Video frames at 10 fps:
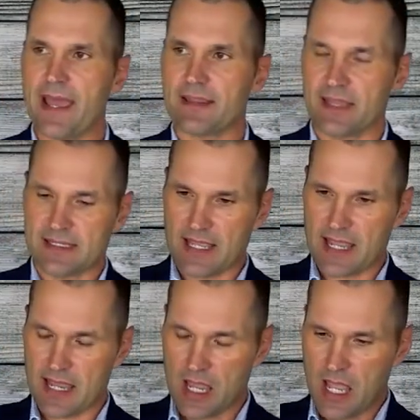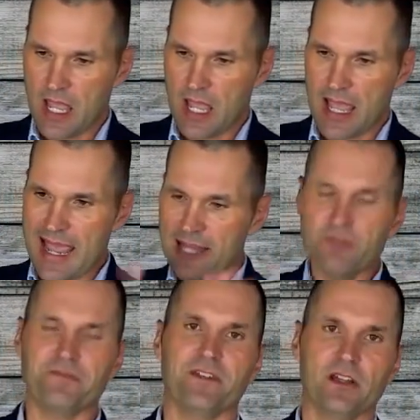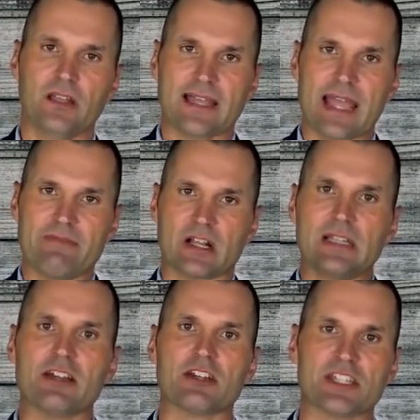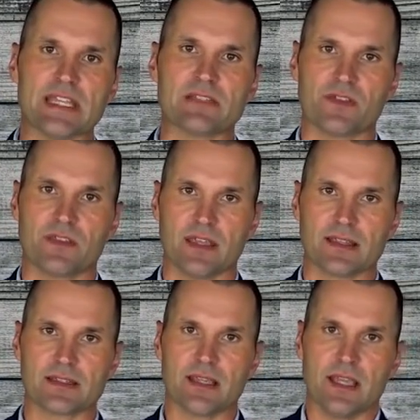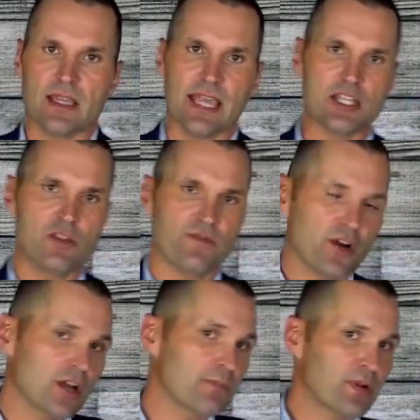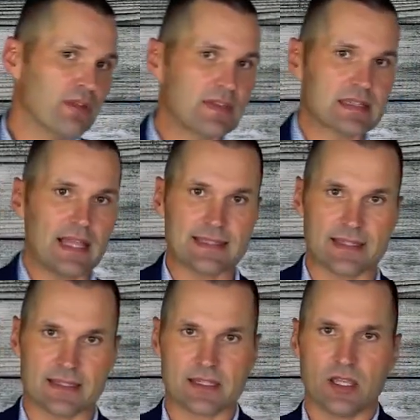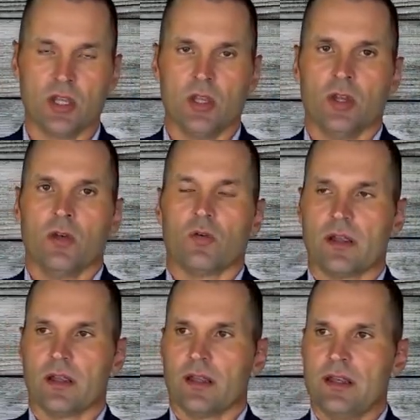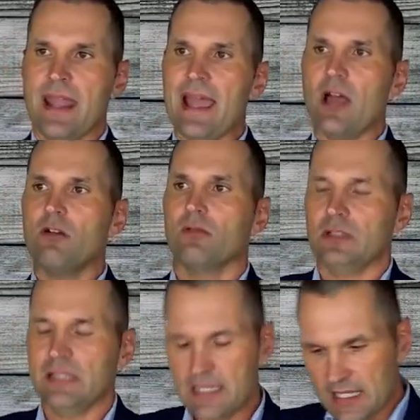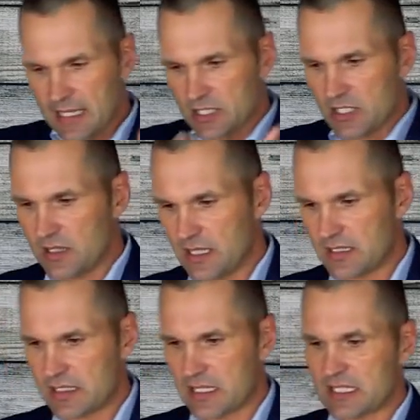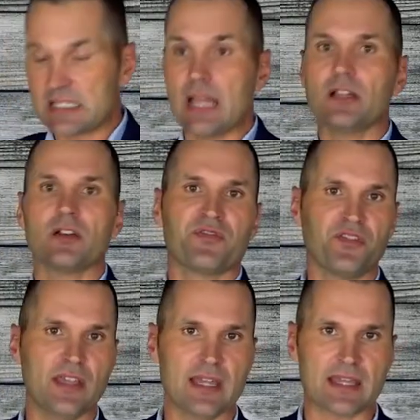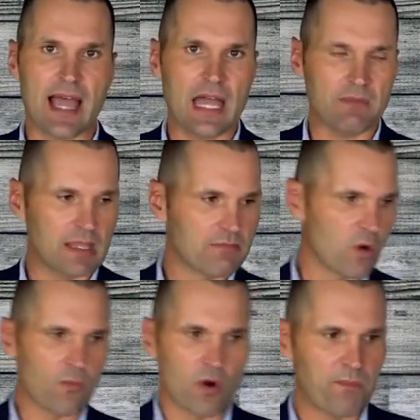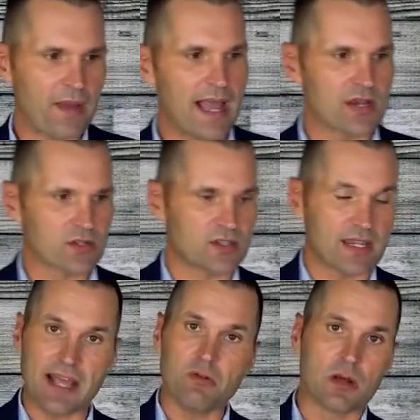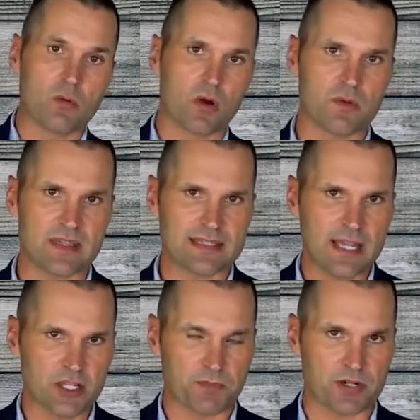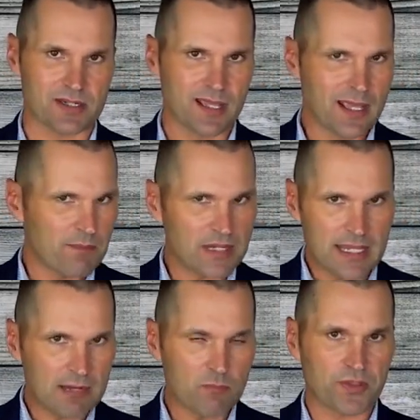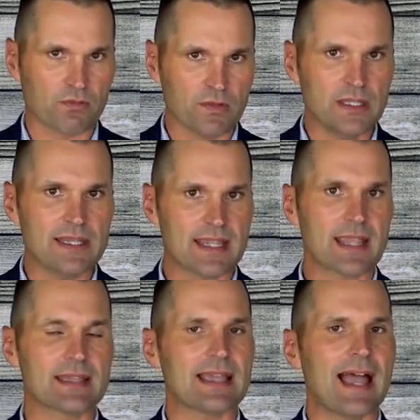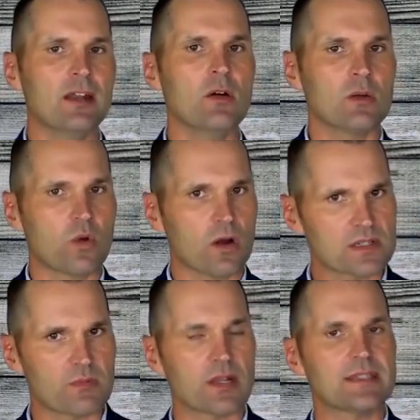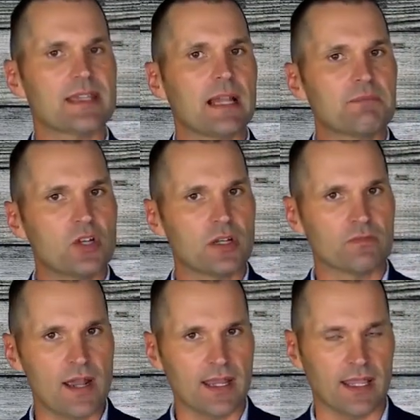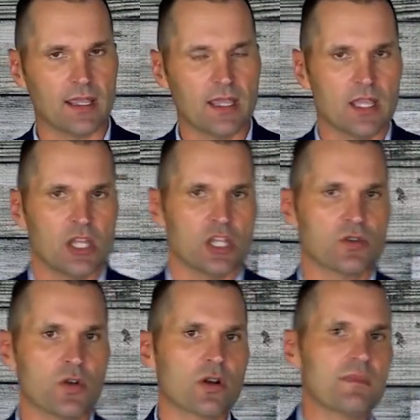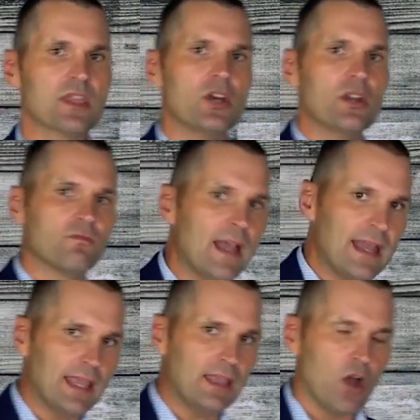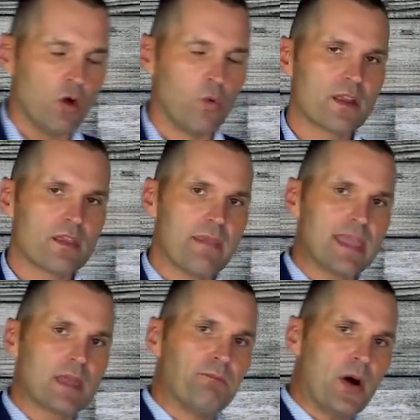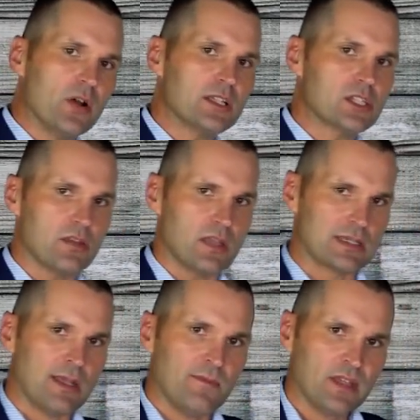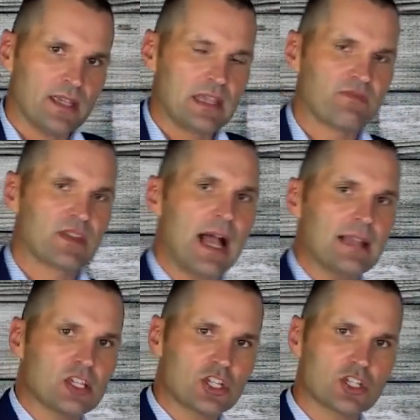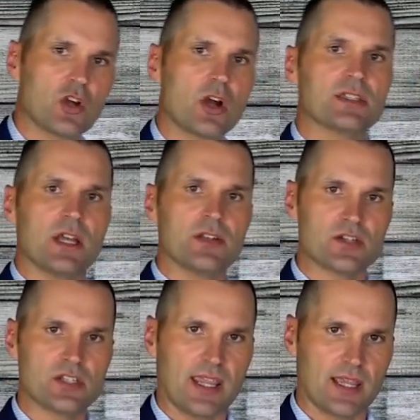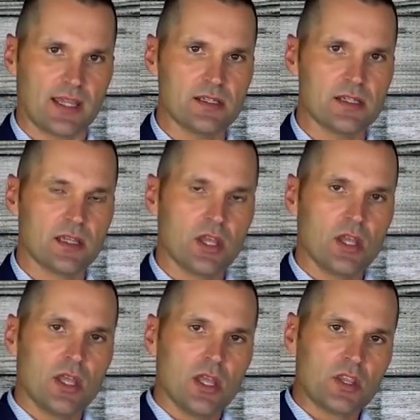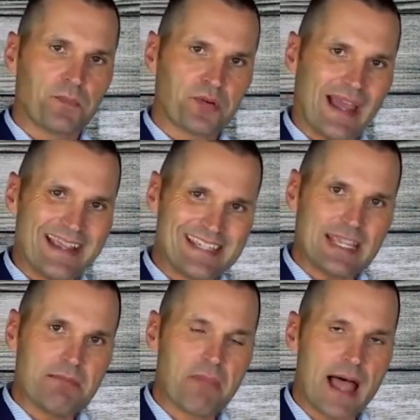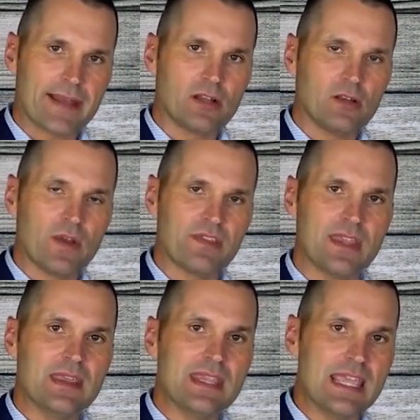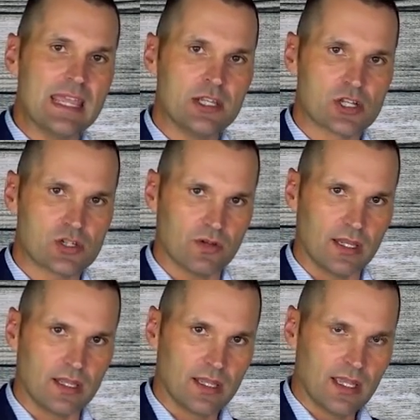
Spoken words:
They say, I don't feel like I have a clear sense for things. As you've heard in previous lessons, we're now leaning into this seller-free economy, and more buyers are saying, I don't want to work with a salesperson. But again, what they're really saying is, I don't want to work with someone until I'm good and ready. So in order to be good and ready, one of the main components to this is they've got to start to understand the pricing model within the industry.